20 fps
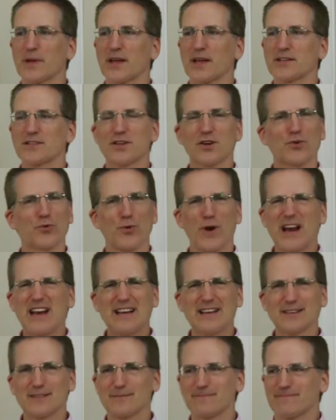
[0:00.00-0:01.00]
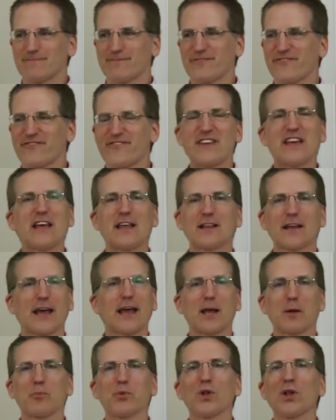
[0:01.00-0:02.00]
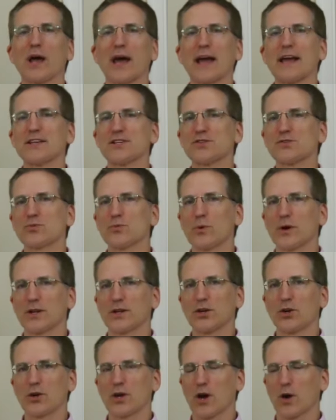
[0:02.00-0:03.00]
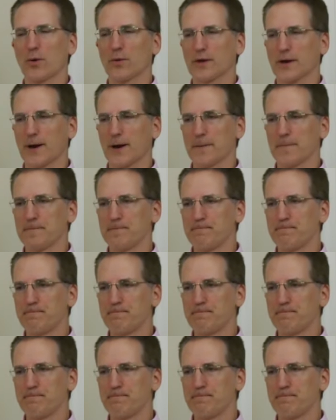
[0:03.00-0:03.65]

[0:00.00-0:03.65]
it's a great feeling place when you go there.